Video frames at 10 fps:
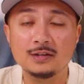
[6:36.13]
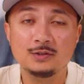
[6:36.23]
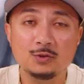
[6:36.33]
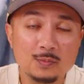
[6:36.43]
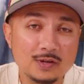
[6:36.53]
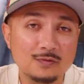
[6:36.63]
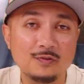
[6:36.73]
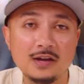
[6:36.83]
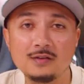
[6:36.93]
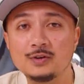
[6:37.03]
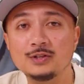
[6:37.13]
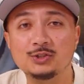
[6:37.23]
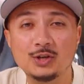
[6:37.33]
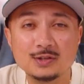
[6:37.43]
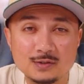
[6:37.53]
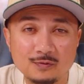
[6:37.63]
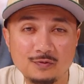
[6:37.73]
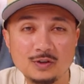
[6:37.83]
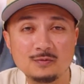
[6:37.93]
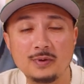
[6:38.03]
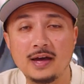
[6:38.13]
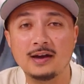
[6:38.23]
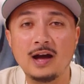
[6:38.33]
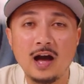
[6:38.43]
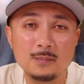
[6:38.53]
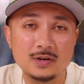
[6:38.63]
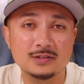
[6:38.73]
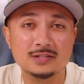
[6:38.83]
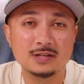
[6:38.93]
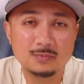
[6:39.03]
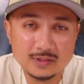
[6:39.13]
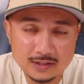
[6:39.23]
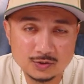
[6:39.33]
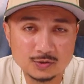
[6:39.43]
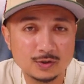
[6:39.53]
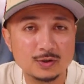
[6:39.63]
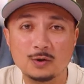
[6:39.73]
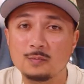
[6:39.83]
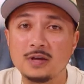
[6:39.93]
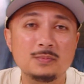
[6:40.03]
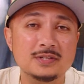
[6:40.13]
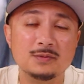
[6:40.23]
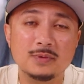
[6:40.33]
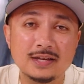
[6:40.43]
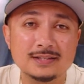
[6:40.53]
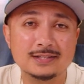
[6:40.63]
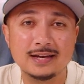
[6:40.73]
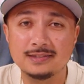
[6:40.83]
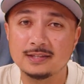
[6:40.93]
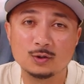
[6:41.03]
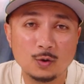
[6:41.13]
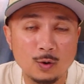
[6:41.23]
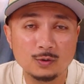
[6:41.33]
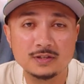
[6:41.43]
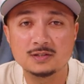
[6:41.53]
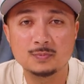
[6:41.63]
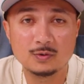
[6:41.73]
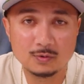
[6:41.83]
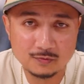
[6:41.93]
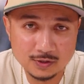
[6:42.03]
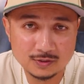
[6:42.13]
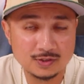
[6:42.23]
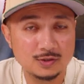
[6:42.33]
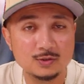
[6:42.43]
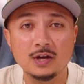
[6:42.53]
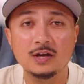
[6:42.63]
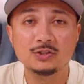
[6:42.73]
Do me a favor, share some feedback, comment on something that you learned, or maybe some insight that the Holy Spirit revealed to you.